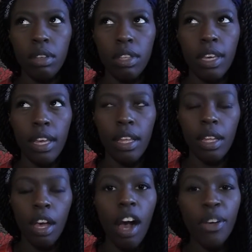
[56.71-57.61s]
Yeah,
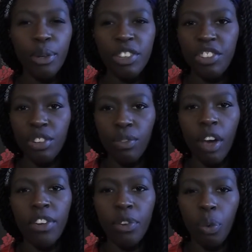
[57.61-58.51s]
I auditioned at
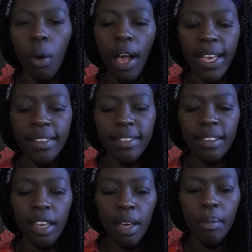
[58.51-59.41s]
RADA twice,
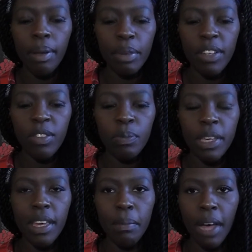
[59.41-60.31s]
but I'm going to
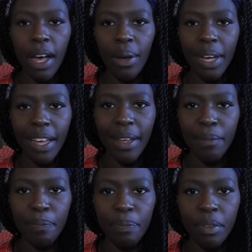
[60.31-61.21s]
speak about
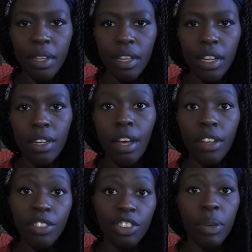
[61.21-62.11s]

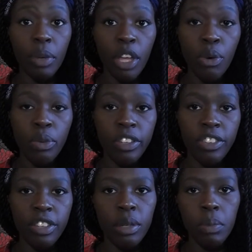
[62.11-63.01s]
last year when I
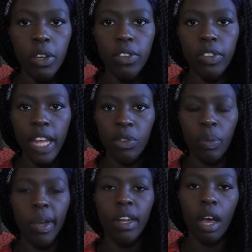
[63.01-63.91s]
auditioned, because that's
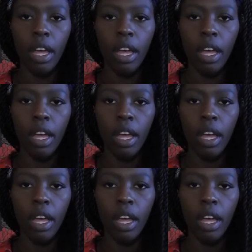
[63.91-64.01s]
when I